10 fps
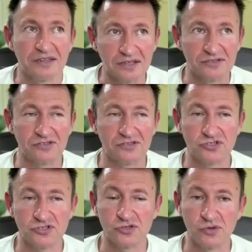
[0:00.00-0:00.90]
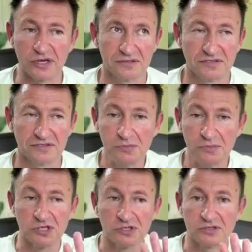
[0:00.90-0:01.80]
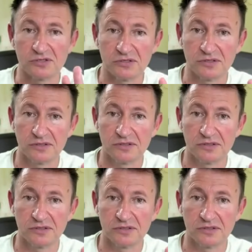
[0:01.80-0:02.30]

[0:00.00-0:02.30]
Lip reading: that's just so like seamless.